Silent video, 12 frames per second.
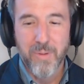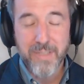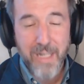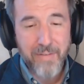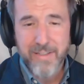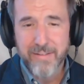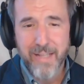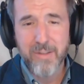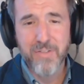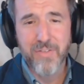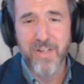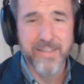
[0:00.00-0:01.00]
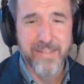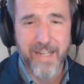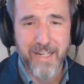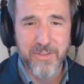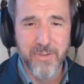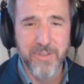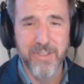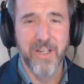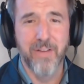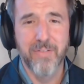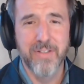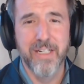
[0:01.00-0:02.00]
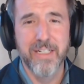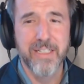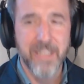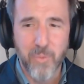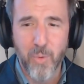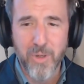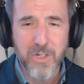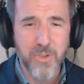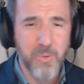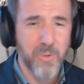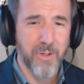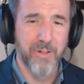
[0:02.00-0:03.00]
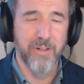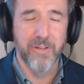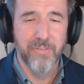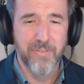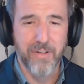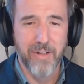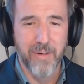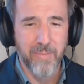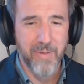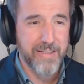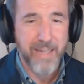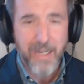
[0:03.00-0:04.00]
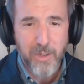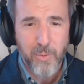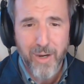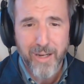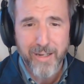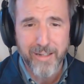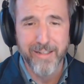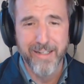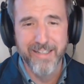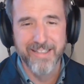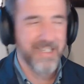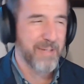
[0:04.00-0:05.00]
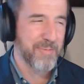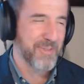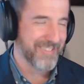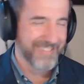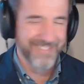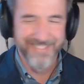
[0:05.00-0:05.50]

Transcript: Well, David, that was fun. I enjoyed the conversation. What did you learn from Zechariah and Samuel?